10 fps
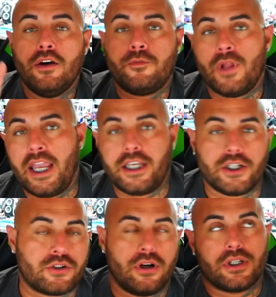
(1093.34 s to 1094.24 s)
flight
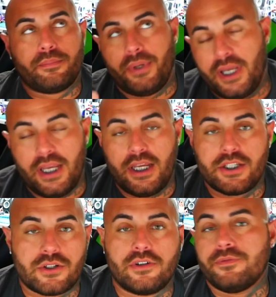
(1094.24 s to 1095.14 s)
controller
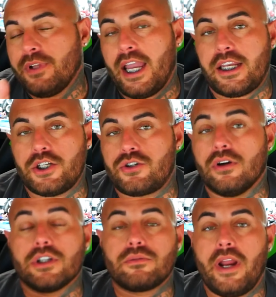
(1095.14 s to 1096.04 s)
PIDs or flight
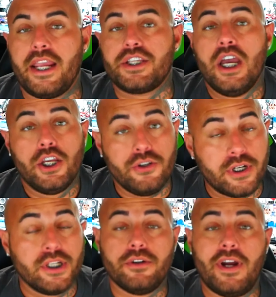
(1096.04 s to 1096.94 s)
controller rates. You
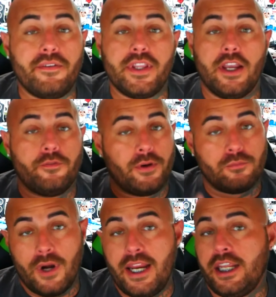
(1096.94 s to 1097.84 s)
can do everything
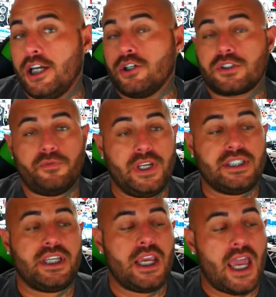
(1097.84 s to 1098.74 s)
from radios,
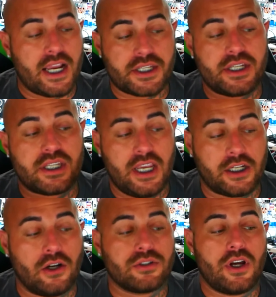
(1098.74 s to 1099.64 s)
VTXs, it
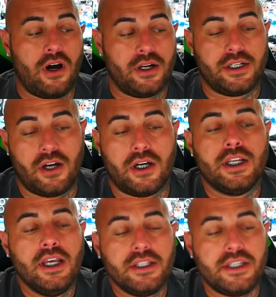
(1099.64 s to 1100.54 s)
goes on and on.
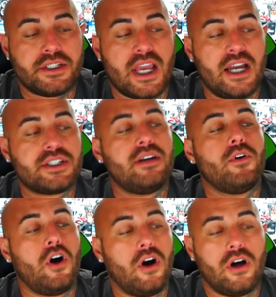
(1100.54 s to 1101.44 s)
These guys have
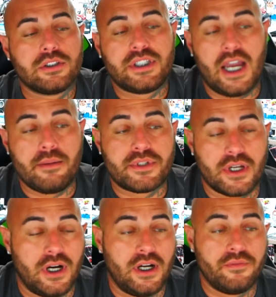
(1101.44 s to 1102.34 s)
all types
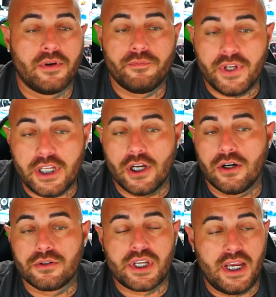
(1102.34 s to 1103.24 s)
of
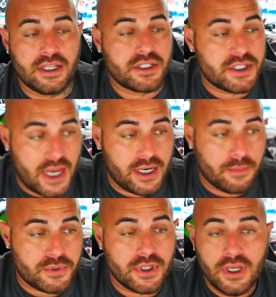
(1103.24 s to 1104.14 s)
videos and
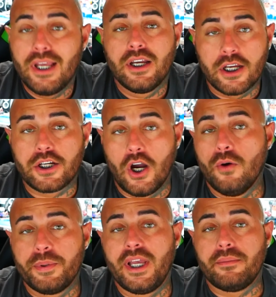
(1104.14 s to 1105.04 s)
setups.
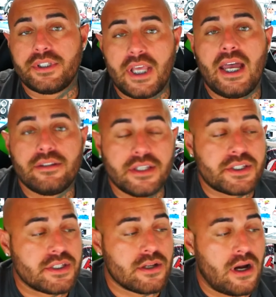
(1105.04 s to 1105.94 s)
Go play with that. This is